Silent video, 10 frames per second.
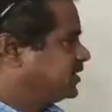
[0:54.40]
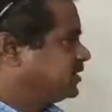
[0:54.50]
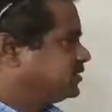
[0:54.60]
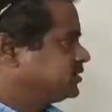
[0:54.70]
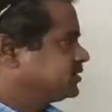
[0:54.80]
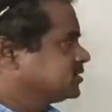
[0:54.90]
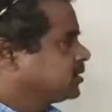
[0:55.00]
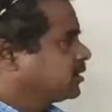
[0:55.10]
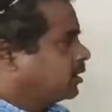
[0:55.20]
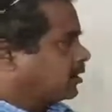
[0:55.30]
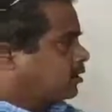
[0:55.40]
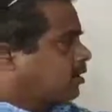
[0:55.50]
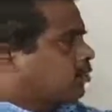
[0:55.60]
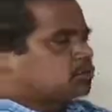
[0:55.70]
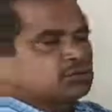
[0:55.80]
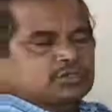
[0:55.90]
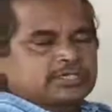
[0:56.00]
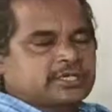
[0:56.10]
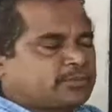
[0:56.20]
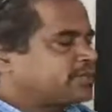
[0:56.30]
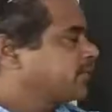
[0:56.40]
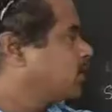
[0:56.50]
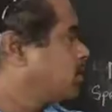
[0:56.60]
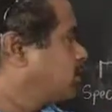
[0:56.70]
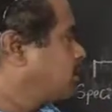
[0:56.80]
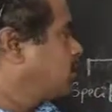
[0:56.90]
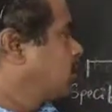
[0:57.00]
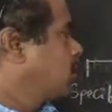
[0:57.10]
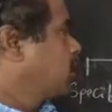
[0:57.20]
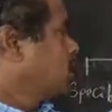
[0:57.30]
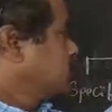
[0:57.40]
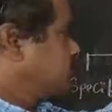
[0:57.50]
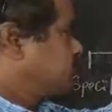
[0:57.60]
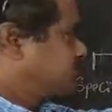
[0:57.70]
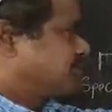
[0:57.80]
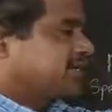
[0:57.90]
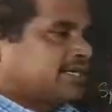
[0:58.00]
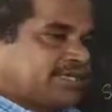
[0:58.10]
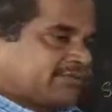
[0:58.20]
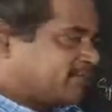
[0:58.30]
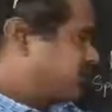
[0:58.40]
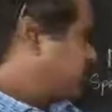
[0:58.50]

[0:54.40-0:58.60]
heat and how to determine the specific heat of a